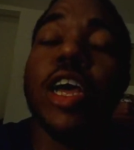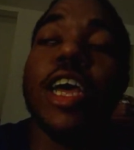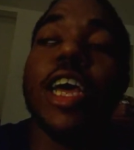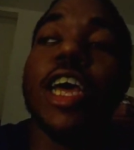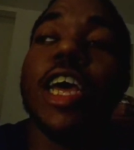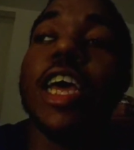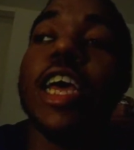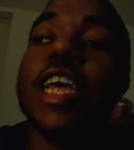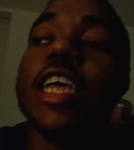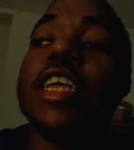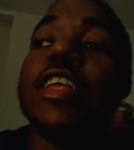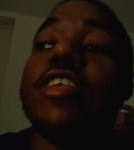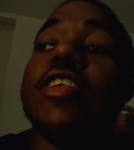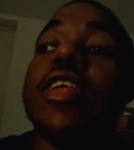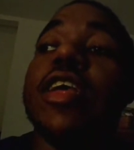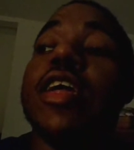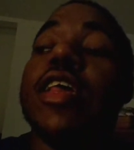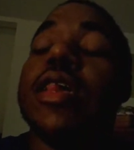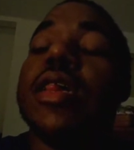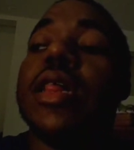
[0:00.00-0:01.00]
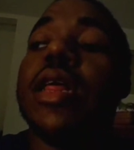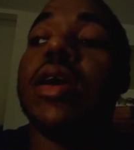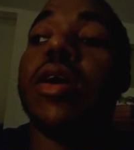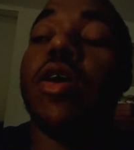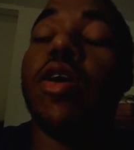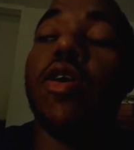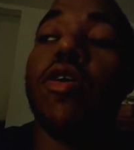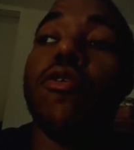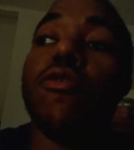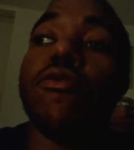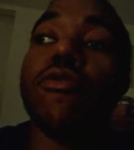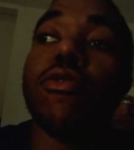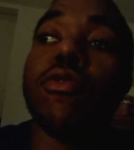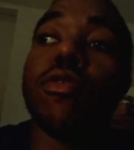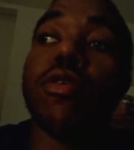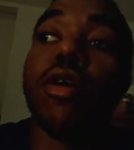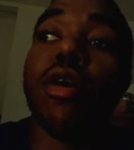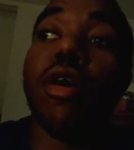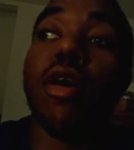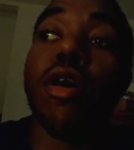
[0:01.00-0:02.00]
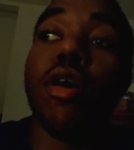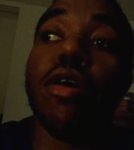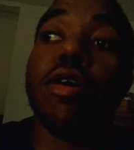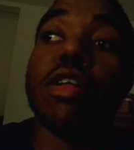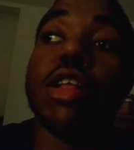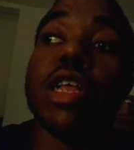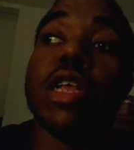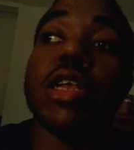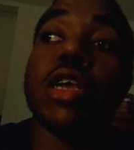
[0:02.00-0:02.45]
is the overall